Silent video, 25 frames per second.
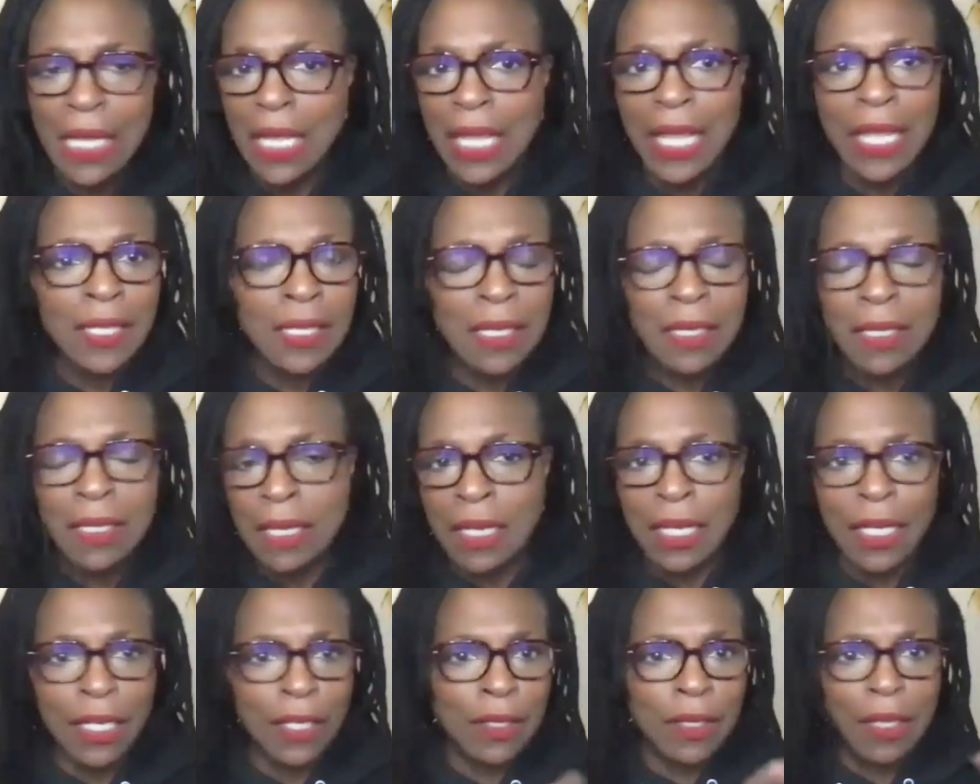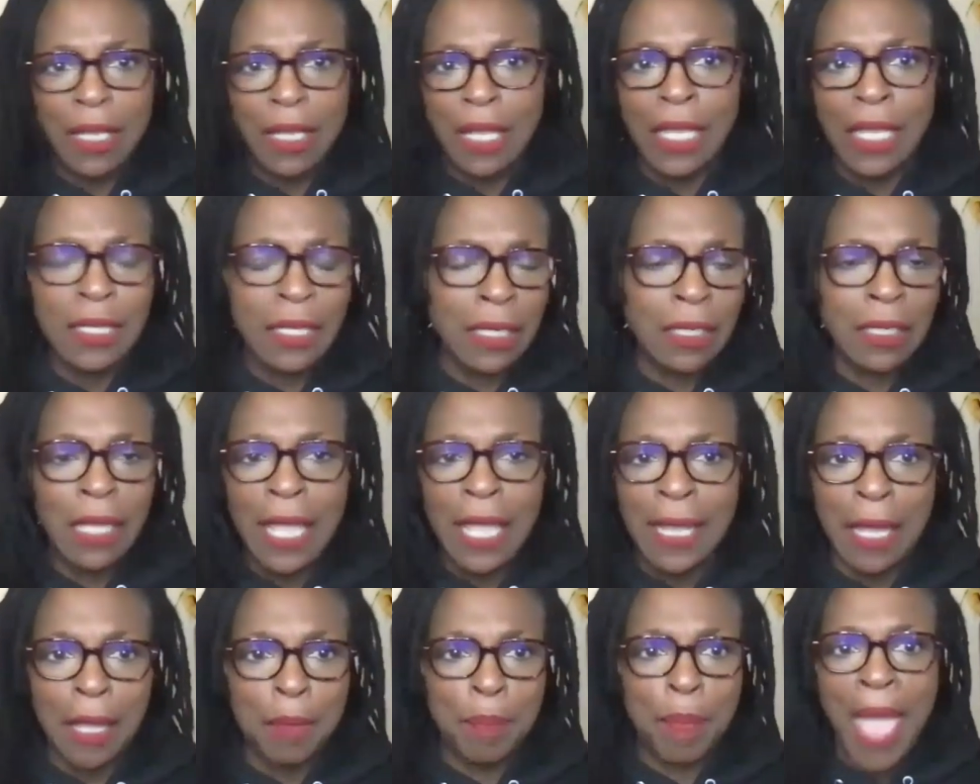isn't
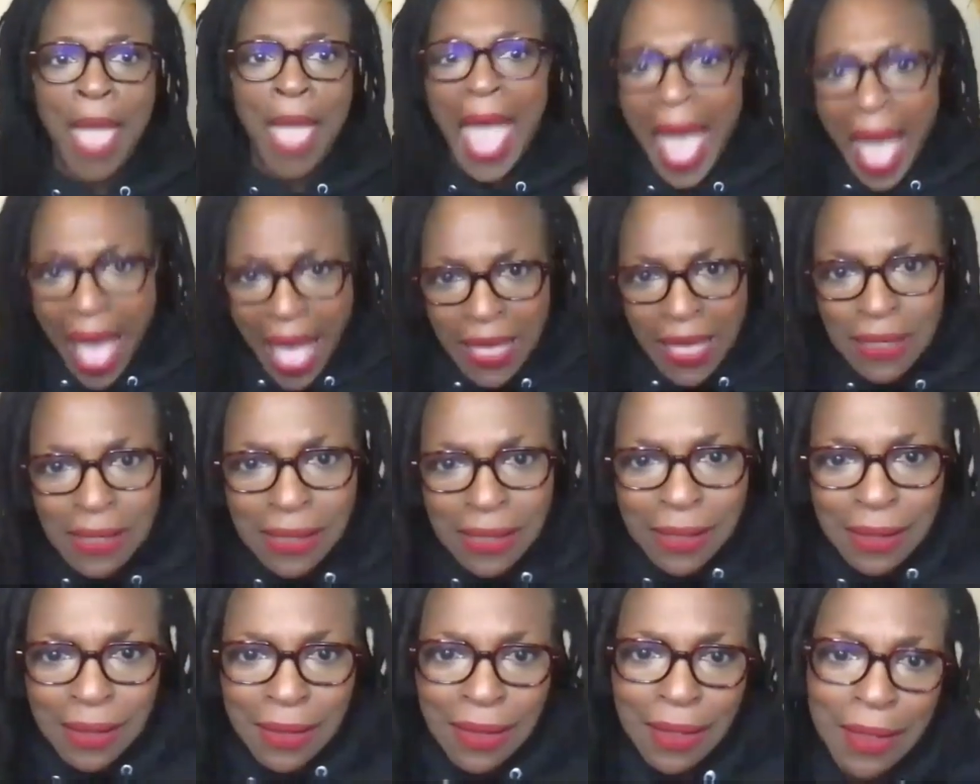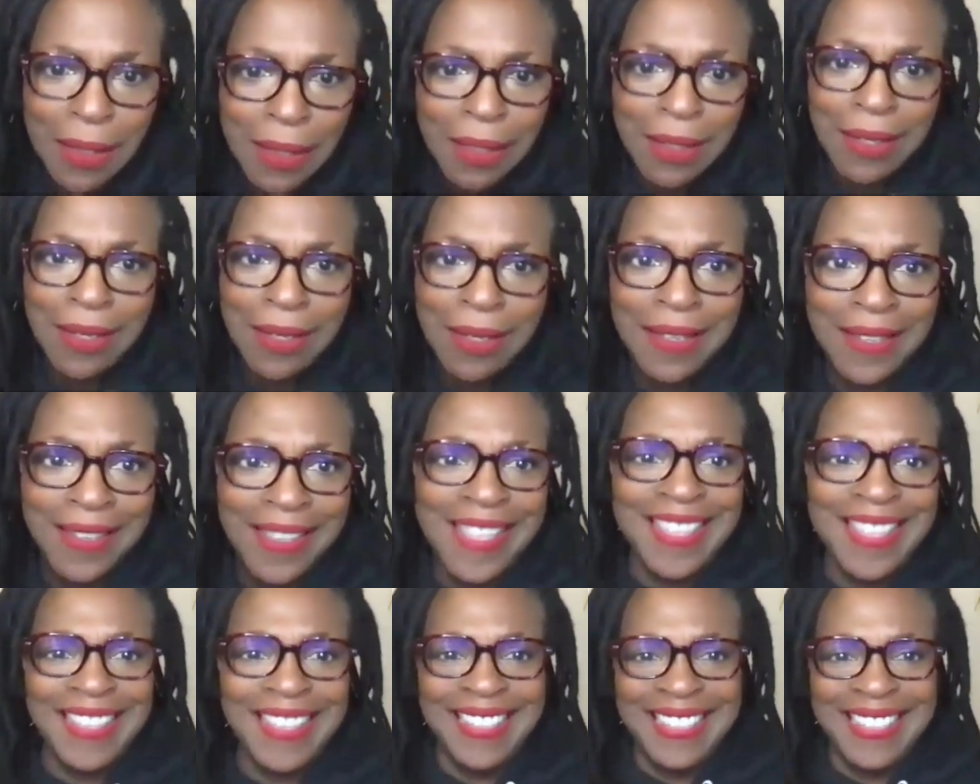like a pass
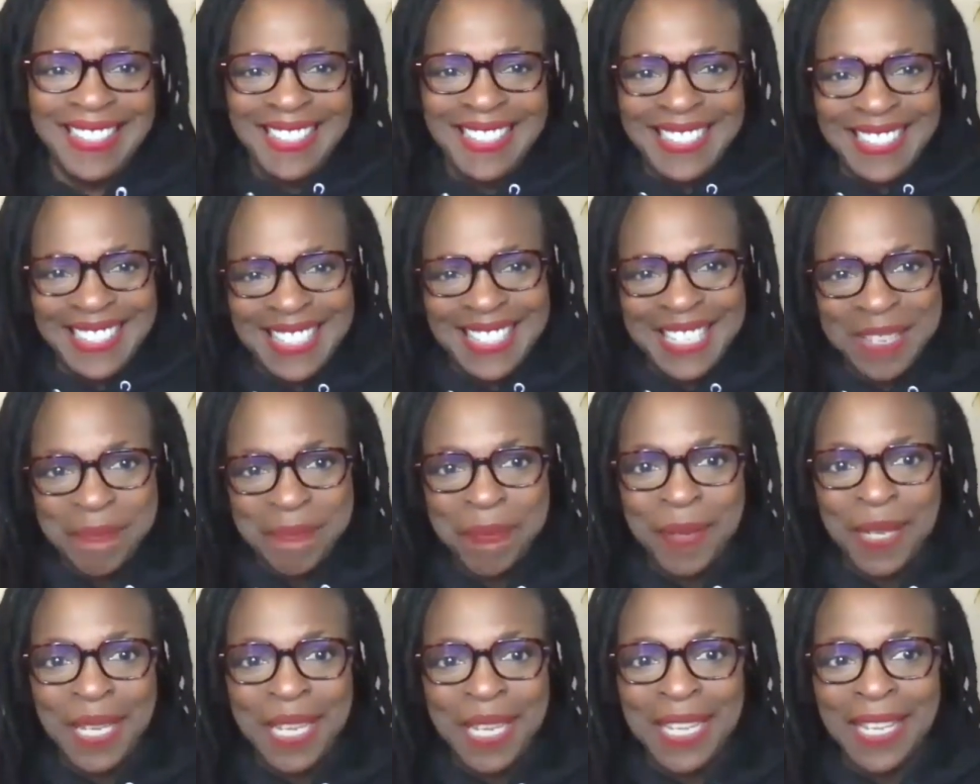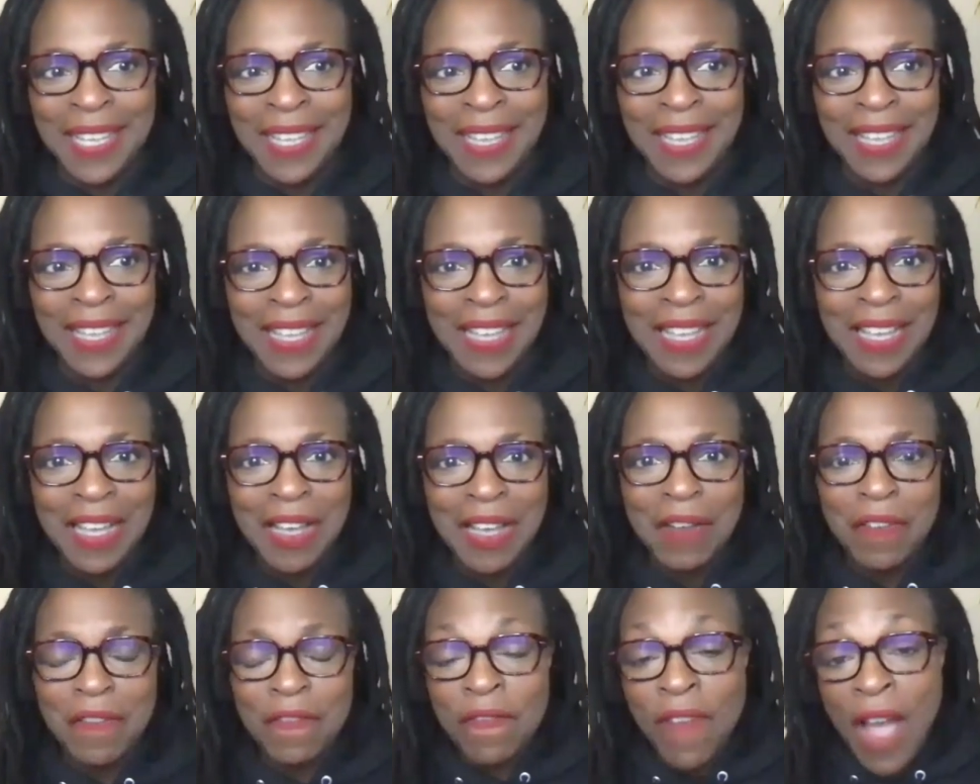to be
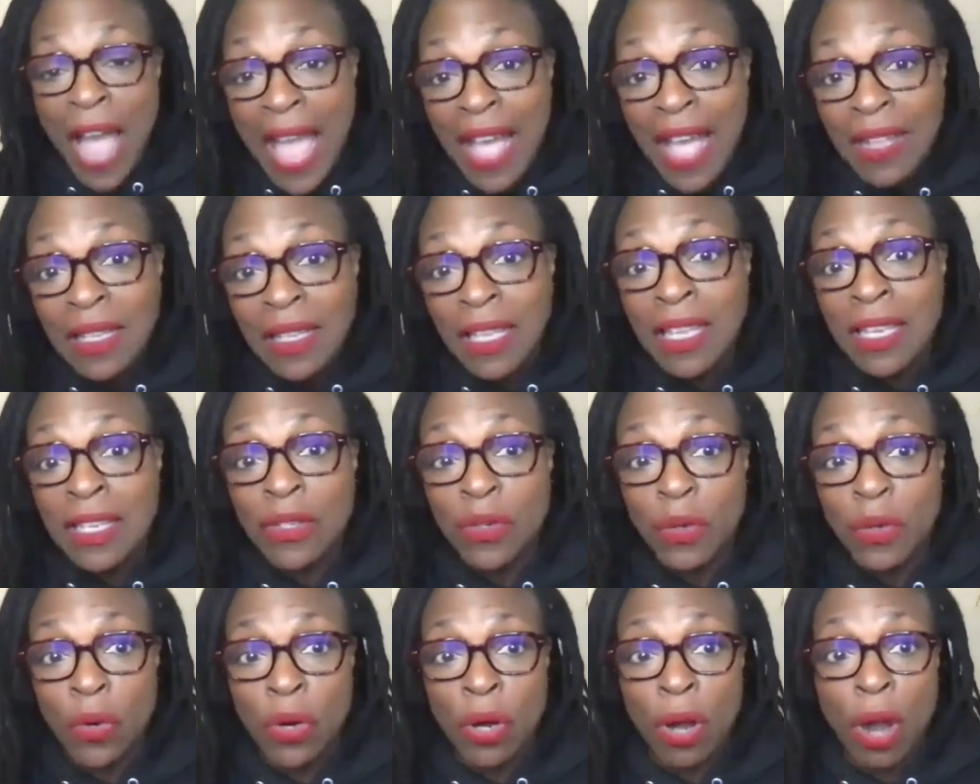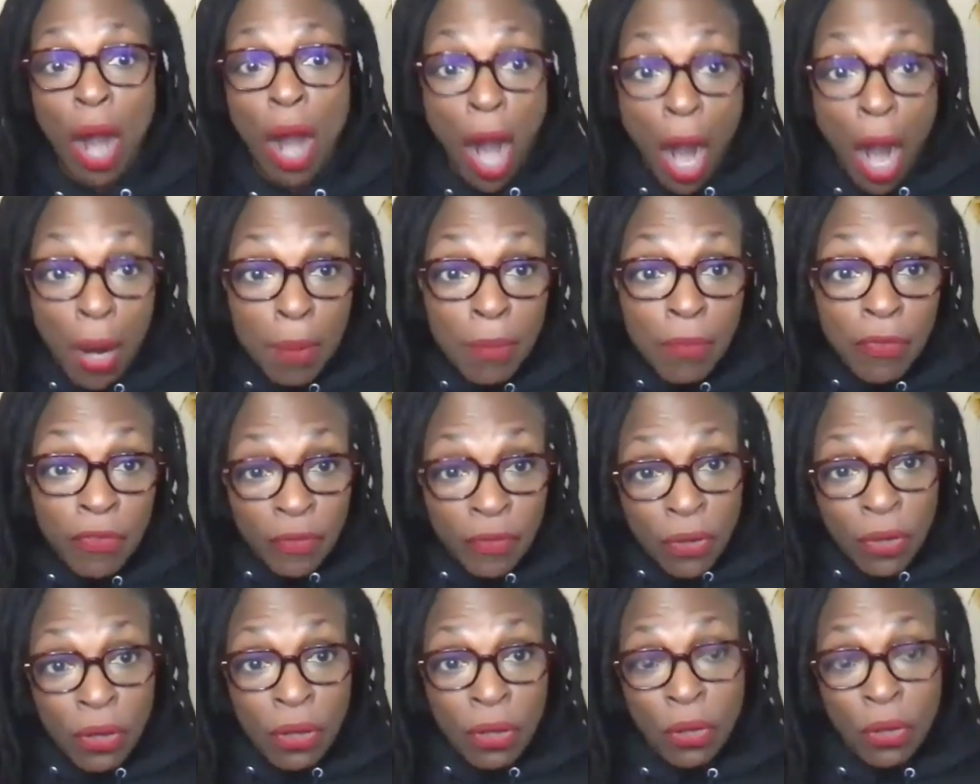violent or
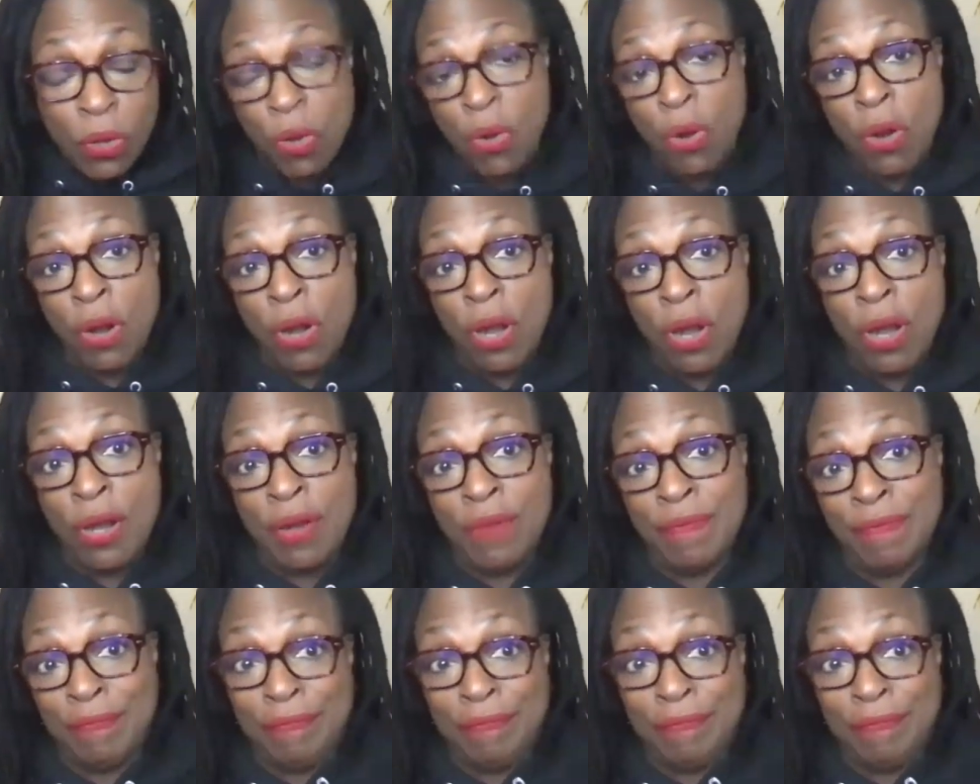harmful or